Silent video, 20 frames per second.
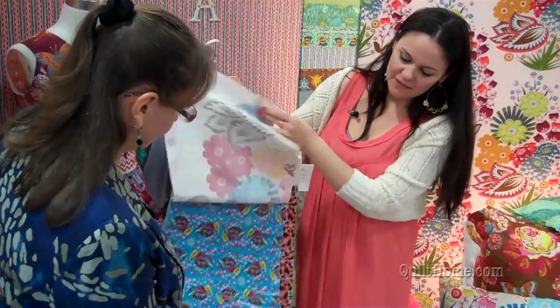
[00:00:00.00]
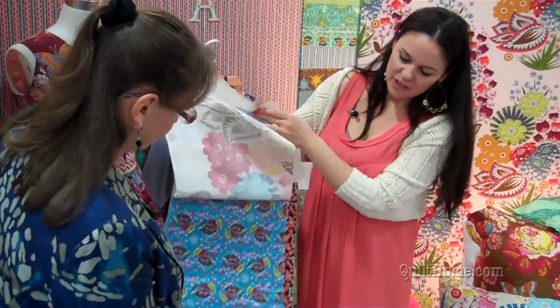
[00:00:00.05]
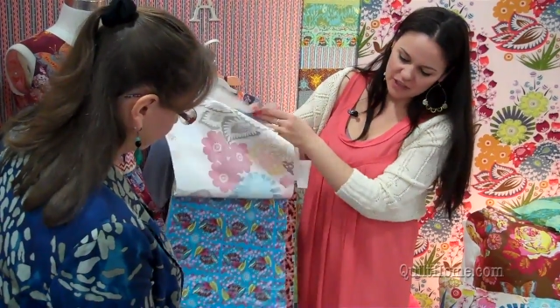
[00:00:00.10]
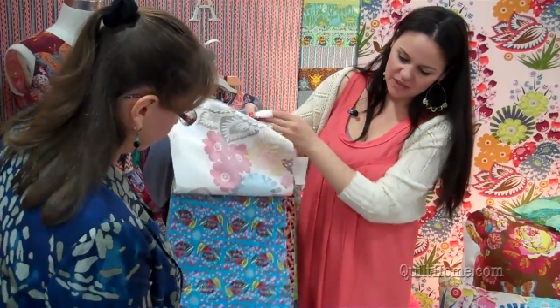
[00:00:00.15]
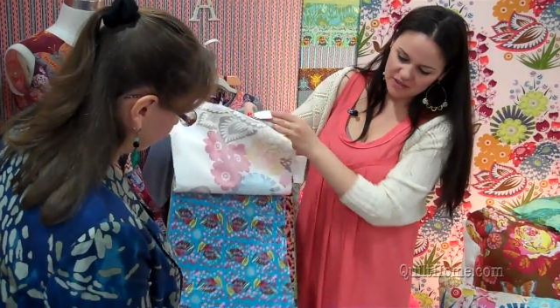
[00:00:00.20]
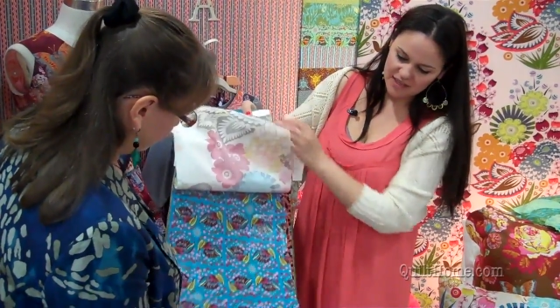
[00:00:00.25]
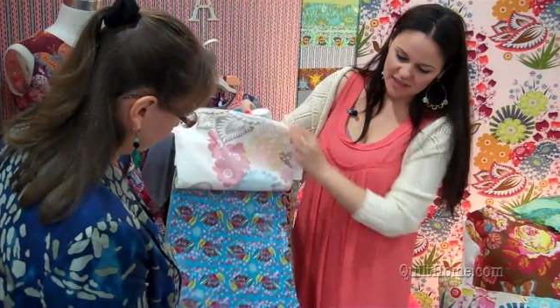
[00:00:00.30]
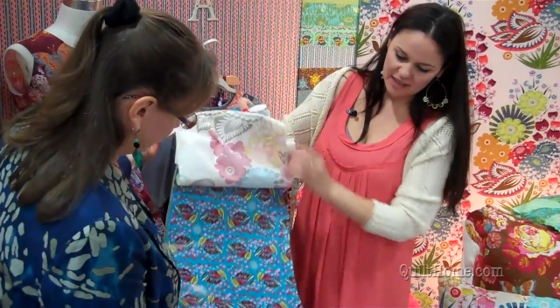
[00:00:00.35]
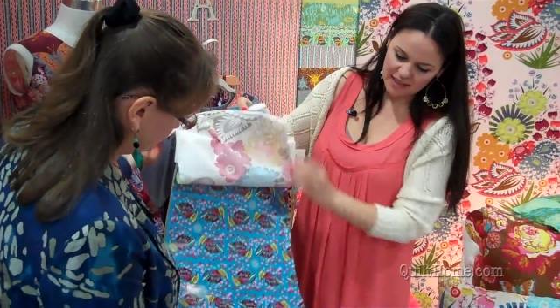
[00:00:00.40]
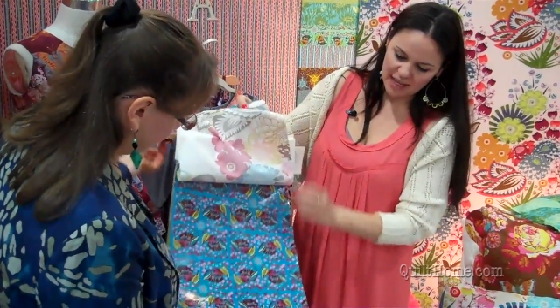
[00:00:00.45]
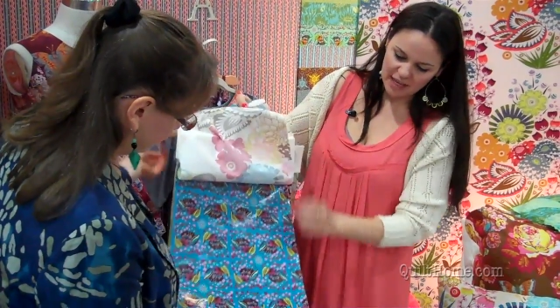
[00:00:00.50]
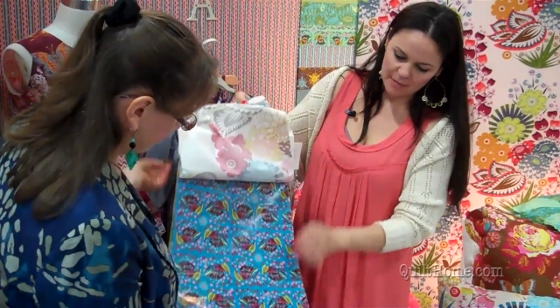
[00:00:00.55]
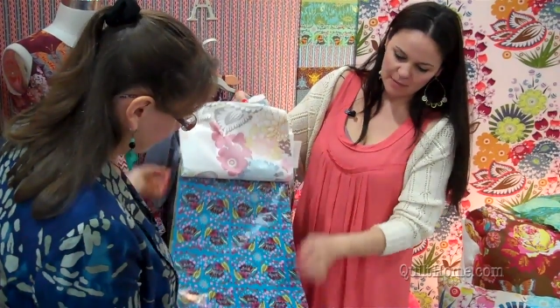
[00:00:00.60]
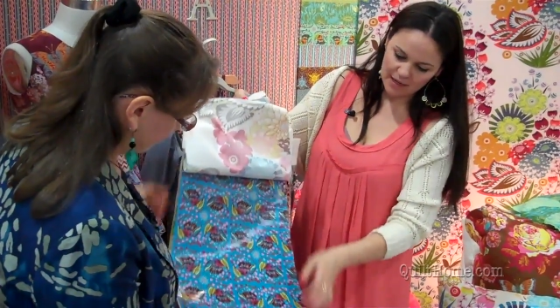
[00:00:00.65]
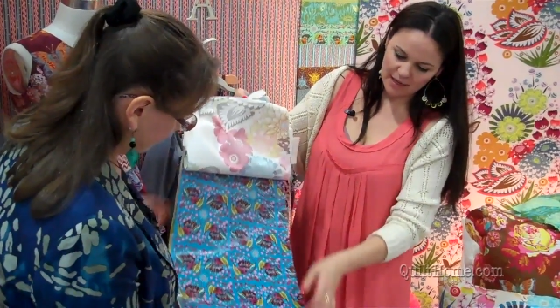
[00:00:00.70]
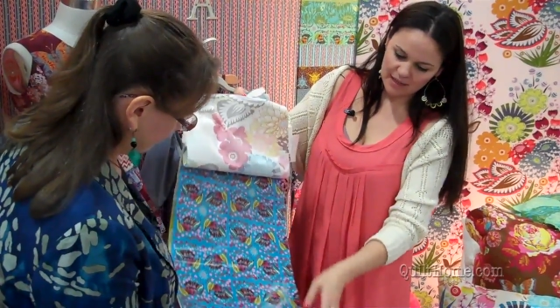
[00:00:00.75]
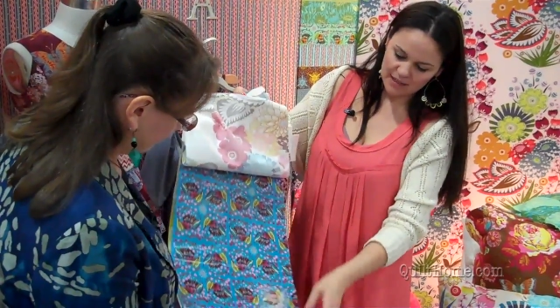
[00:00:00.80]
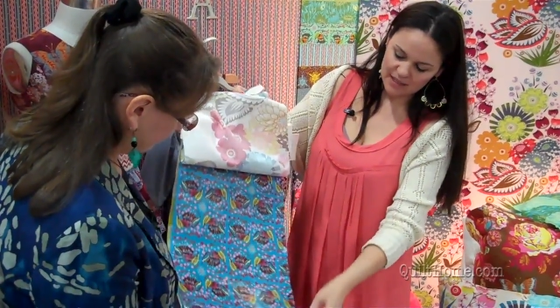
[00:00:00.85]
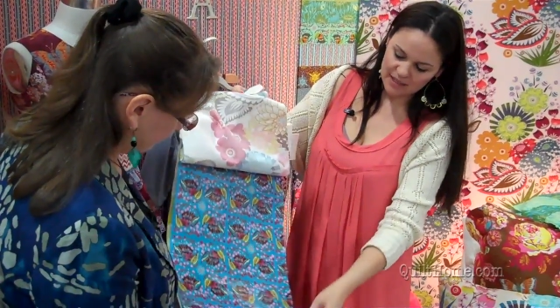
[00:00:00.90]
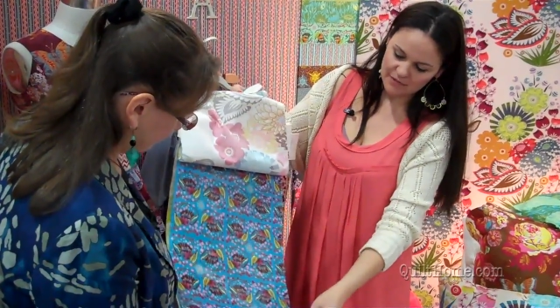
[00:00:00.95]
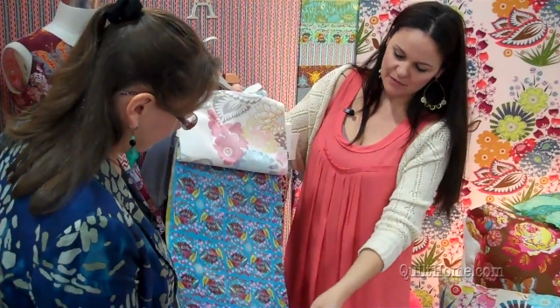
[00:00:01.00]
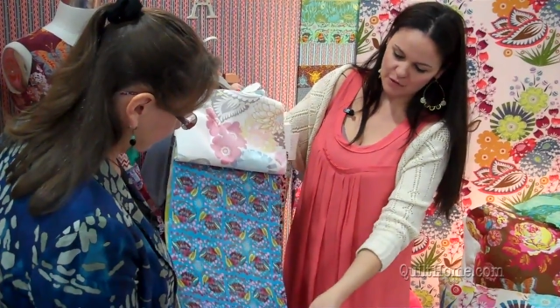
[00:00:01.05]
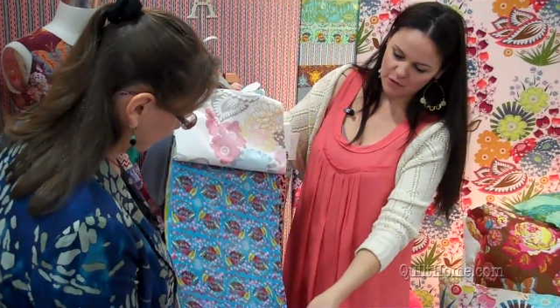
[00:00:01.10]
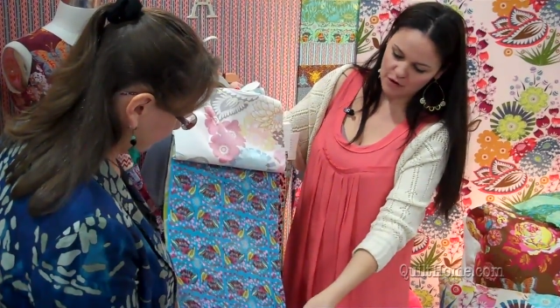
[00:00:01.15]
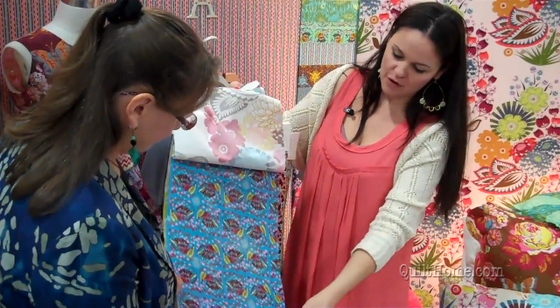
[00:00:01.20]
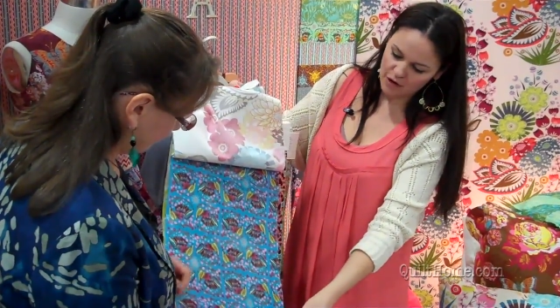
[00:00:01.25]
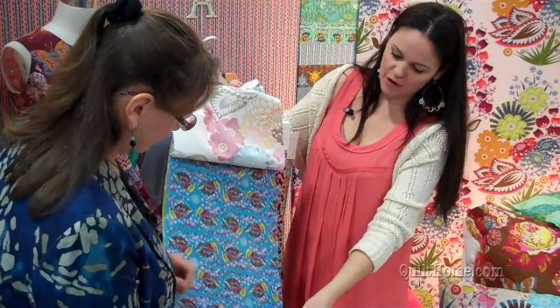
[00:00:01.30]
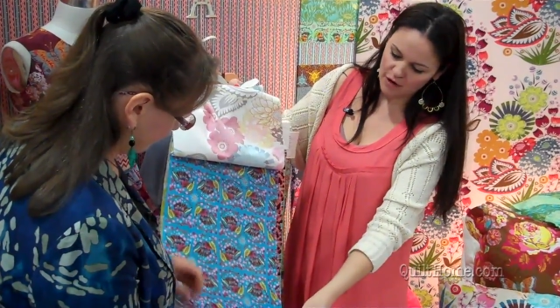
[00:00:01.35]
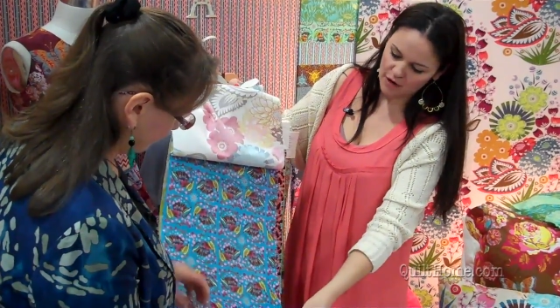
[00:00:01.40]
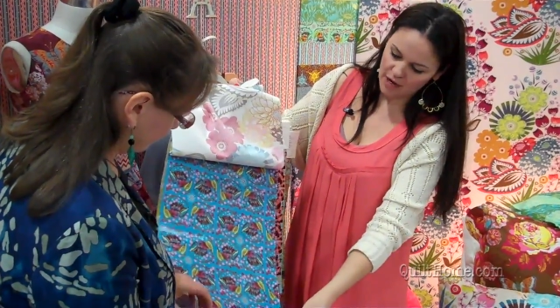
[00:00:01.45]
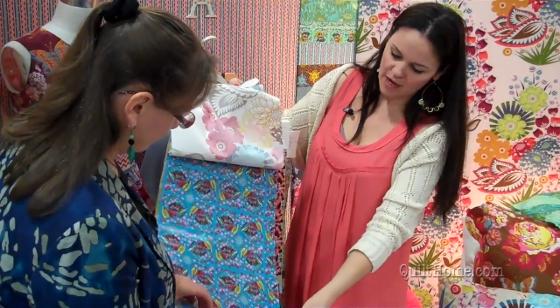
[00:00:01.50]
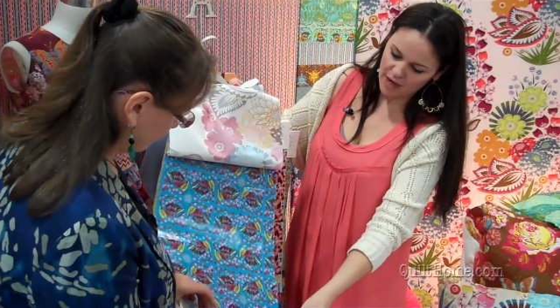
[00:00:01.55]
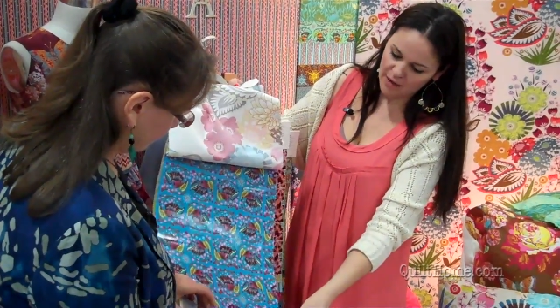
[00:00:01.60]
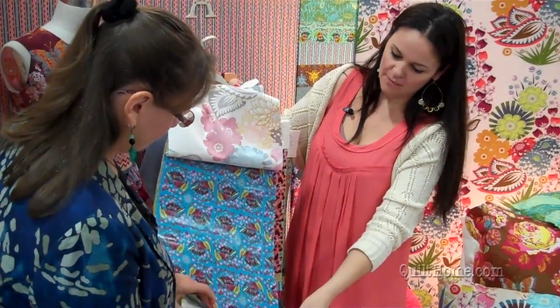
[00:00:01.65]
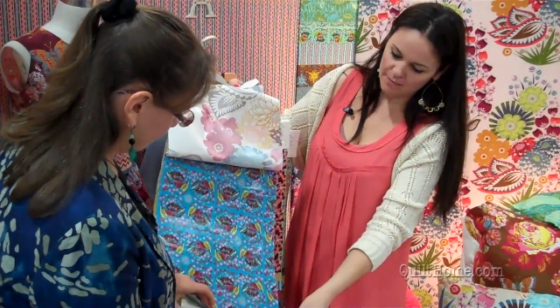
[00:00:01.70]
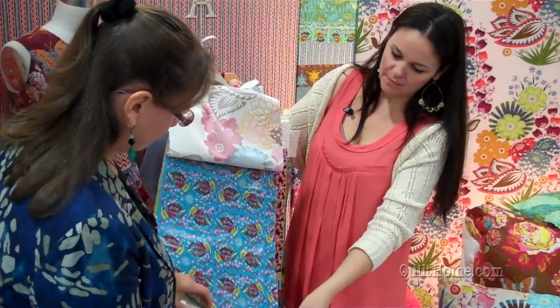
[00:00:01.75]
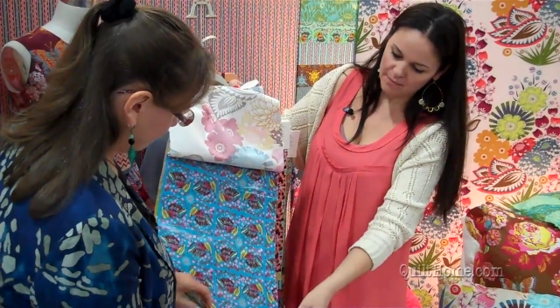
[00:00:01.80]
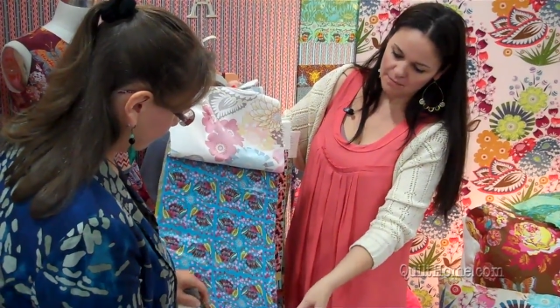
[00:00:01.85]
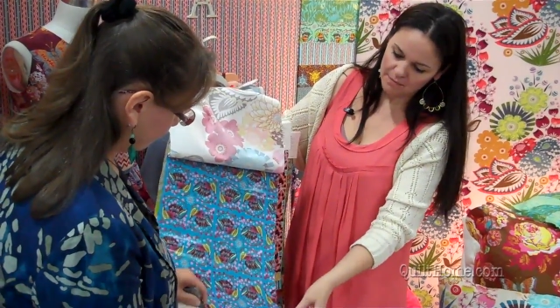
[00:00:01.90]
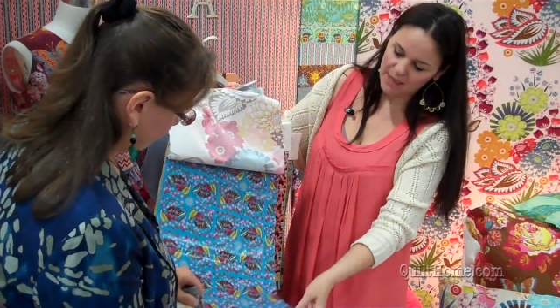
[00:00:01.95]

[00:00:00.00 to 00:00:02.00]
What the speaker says: to use the laminates for